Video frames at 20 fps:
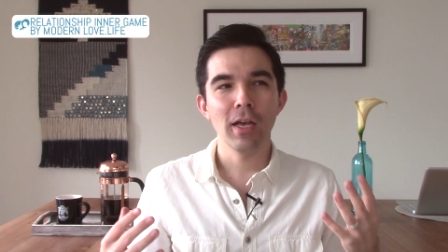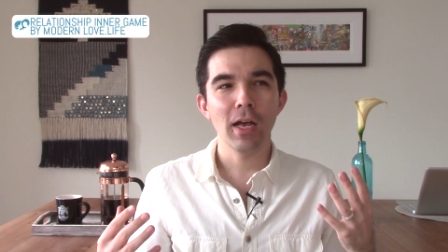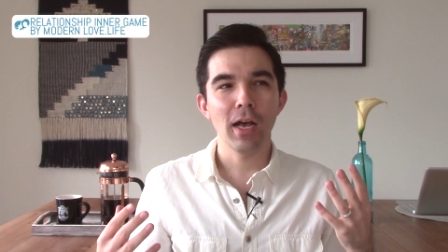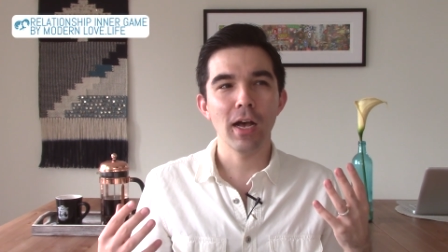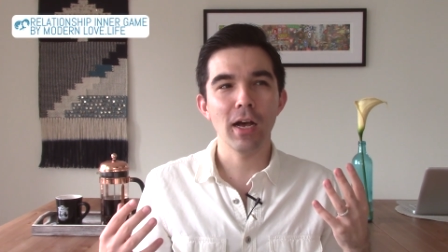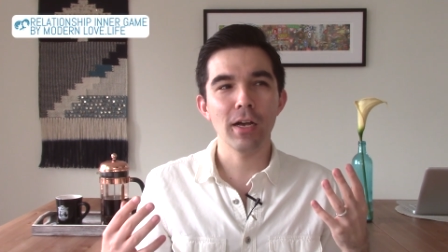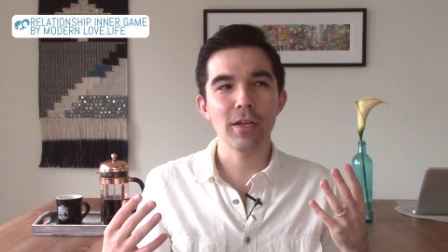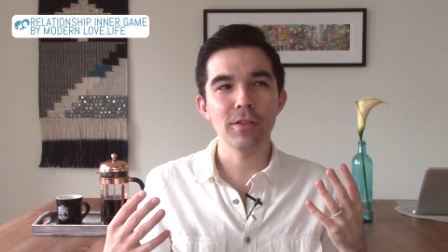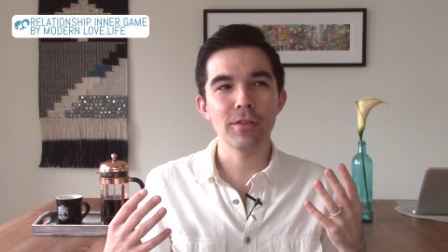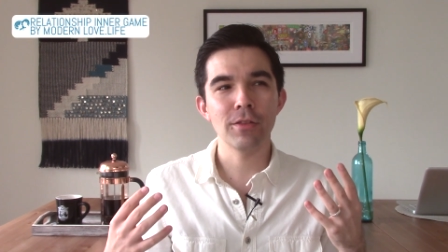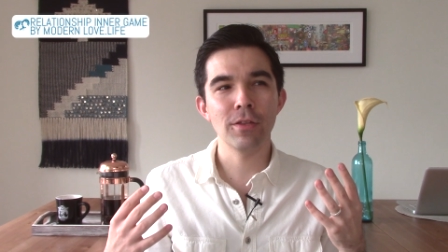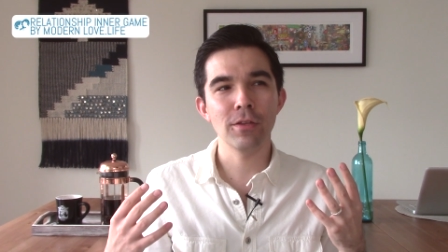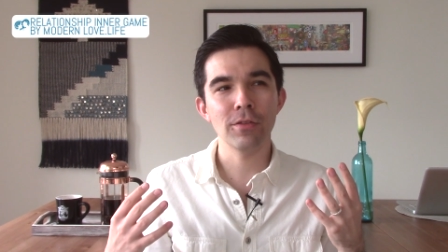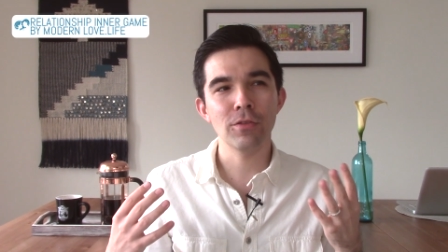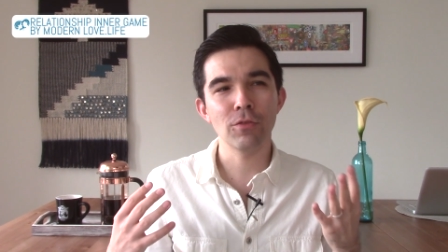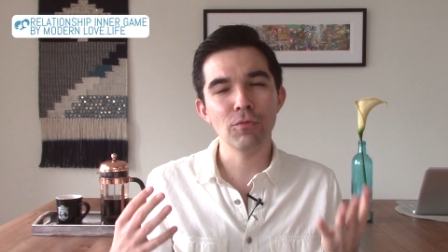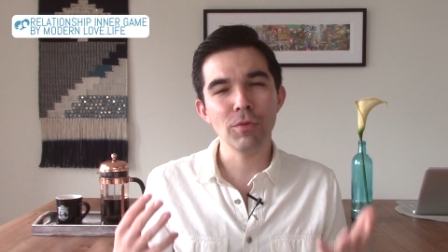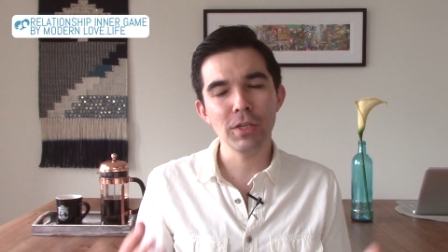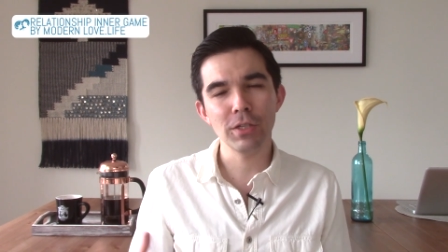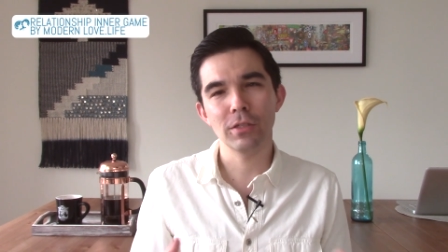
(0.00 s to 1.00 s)
uh, the,
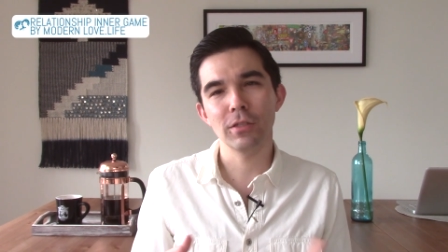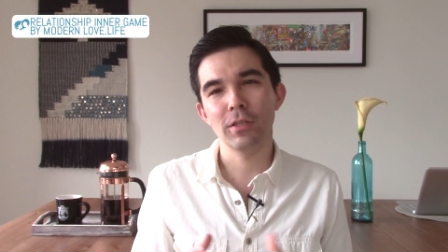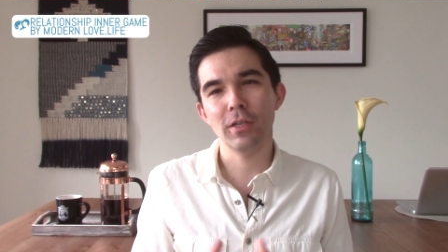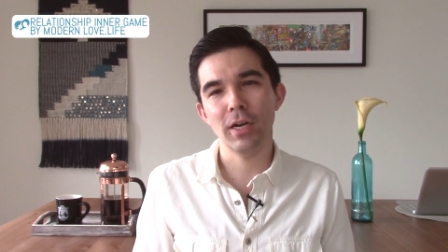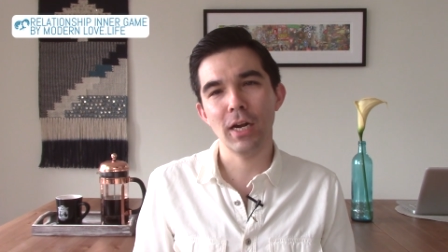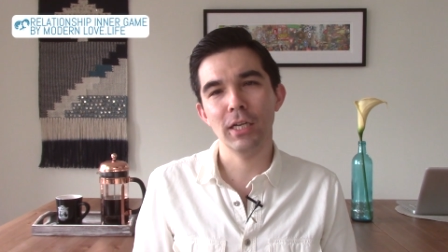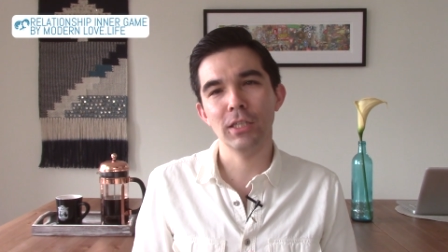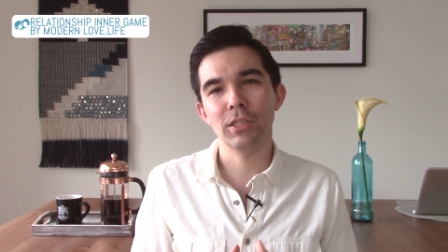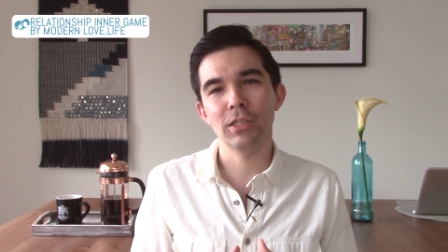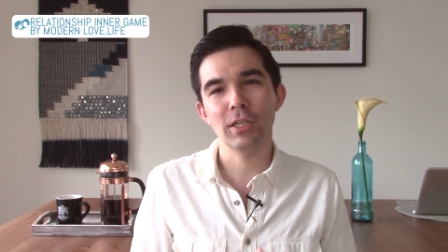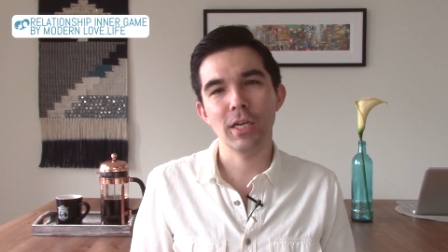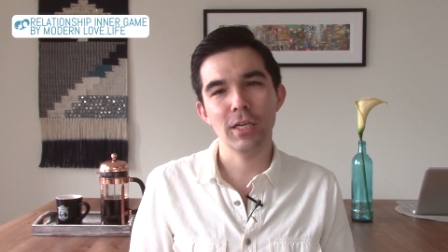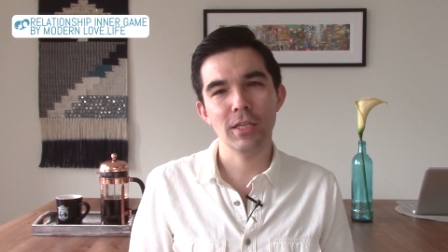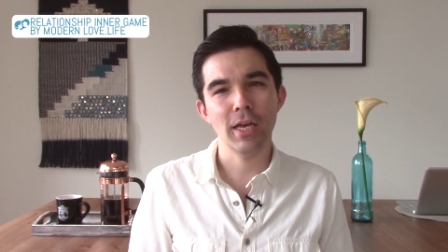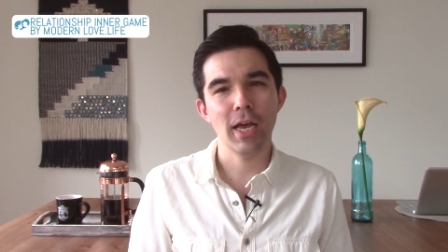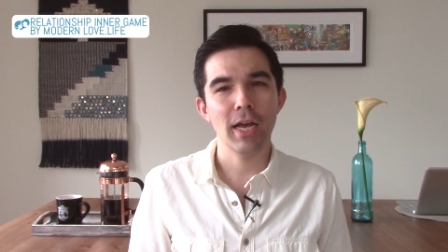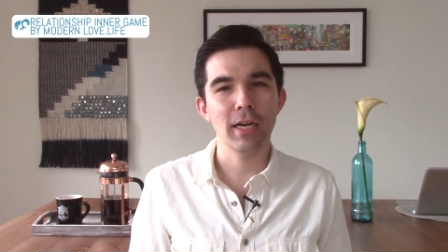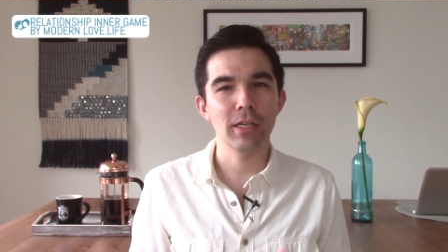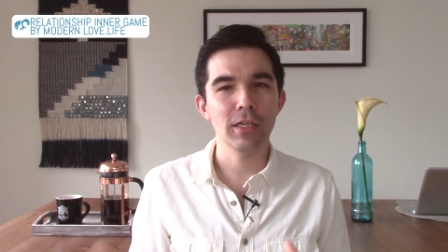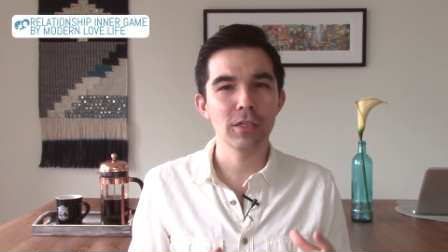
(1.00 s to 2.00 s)
the reason that I say
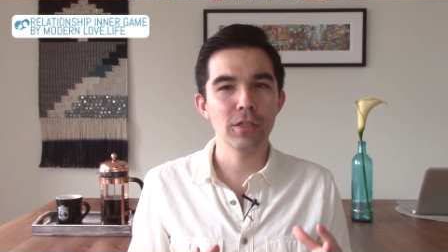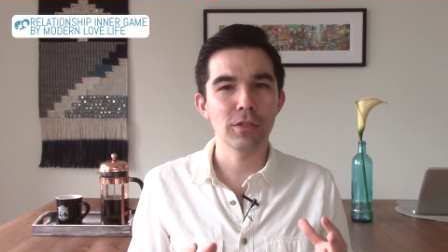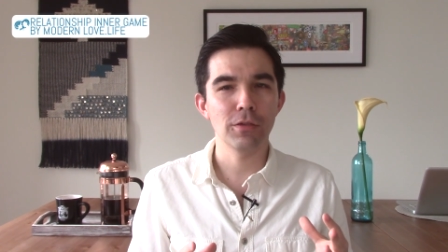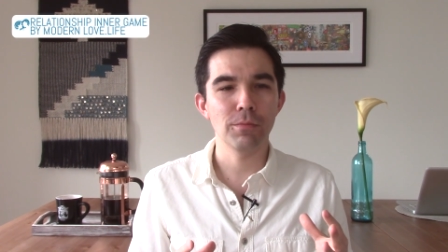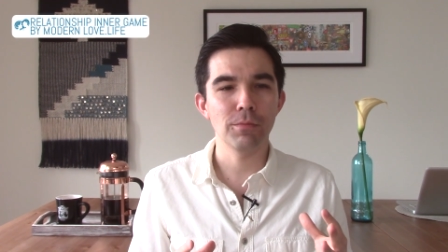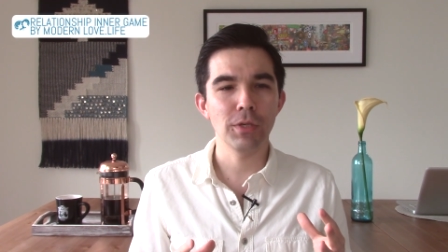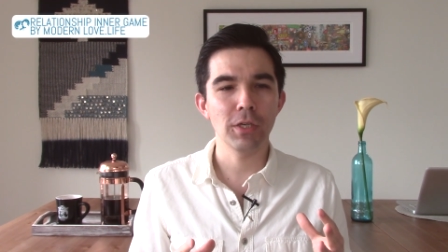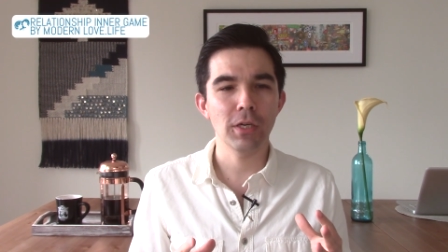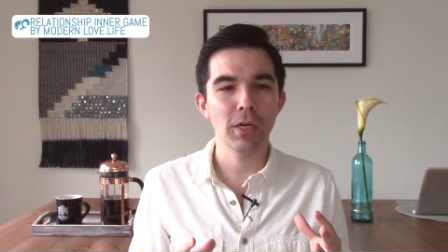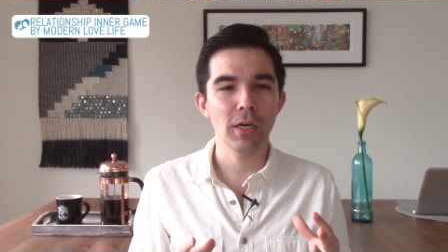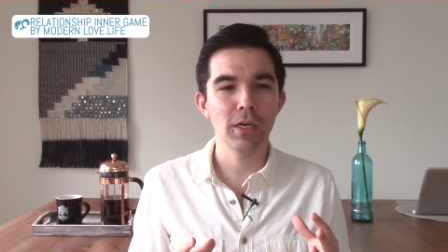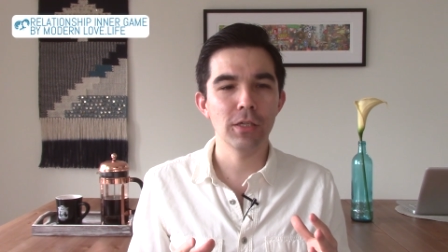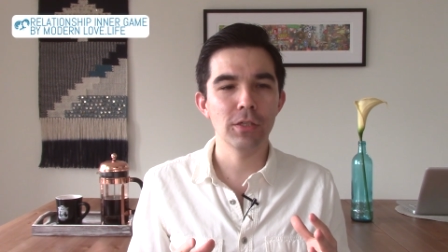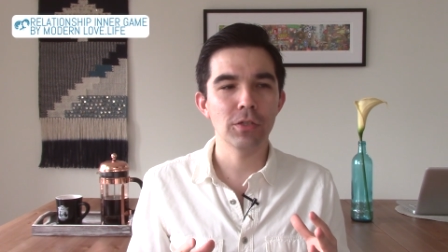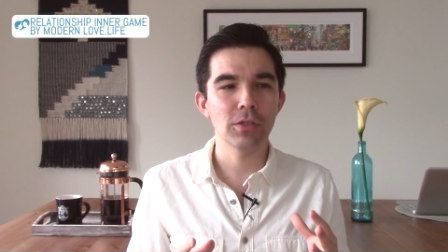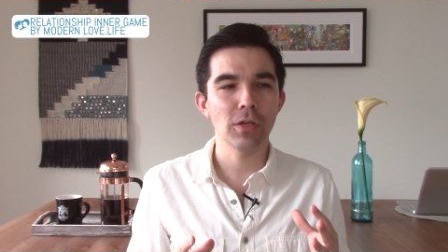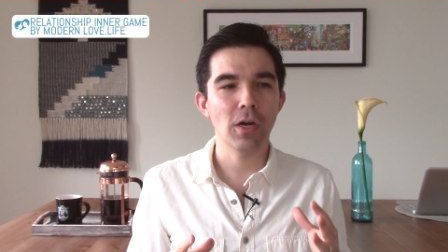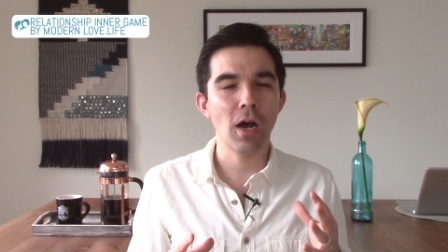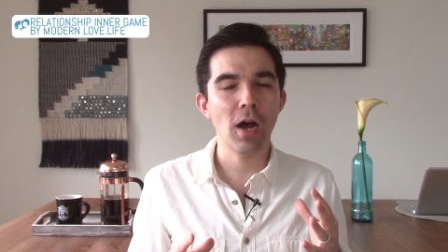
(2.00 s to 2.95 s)
that is because